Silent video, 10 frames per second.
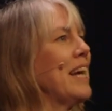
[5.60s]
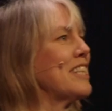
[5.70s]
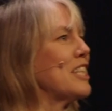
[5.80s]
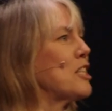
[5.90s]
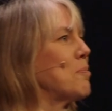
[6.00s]

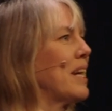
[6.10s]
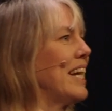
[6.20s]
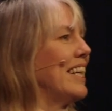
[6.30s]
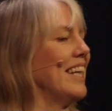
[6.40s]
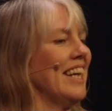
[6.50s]
picture to
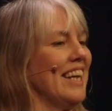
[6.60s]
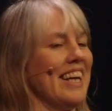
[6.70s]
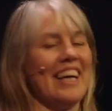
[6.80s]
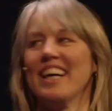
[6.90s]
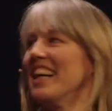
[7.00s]
begin
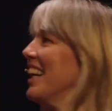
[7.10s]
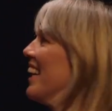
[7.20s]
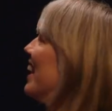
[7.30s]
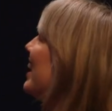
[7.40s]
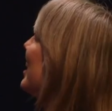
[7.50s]
uh,
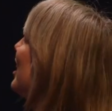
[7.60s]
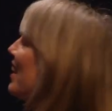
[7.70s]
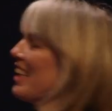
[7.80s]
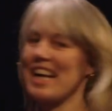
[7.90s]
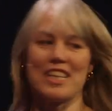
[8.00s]
uh,
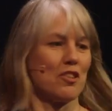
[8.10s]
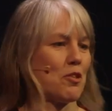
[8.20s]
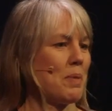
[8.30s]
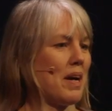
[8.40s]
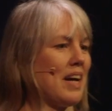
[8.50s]
a
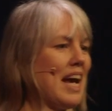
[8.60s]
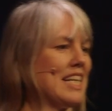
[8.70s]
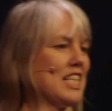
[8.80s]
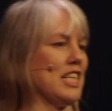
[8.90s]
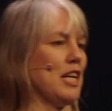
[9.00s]
lecture about
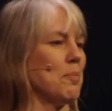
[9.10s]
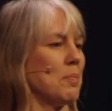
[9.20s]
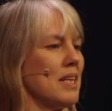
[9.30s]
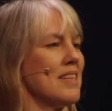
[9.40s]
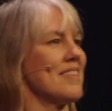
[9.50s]
energy,
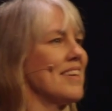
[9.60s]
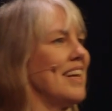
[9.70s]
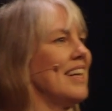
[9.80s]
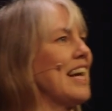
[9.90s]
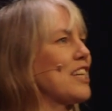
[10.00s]
but it is
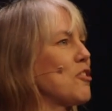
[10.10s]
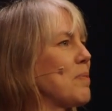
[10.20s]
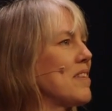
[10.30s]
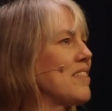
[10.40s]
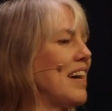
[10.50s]
a, a lecture
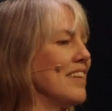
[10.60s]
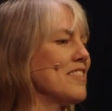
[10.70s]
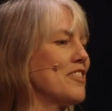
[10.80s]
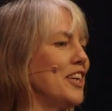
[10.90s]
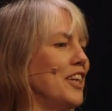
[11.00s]
about
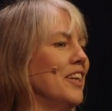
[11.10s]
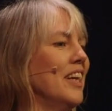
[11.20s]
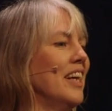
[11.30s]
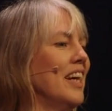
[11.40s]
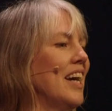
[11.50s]
science too.
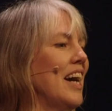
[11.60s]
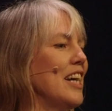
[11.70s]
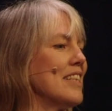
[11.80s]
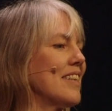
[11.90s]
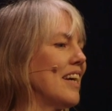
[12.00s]

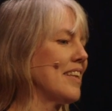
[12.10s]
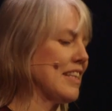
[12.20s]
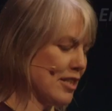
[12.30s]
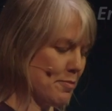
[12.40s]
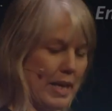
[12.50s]
And uh, this is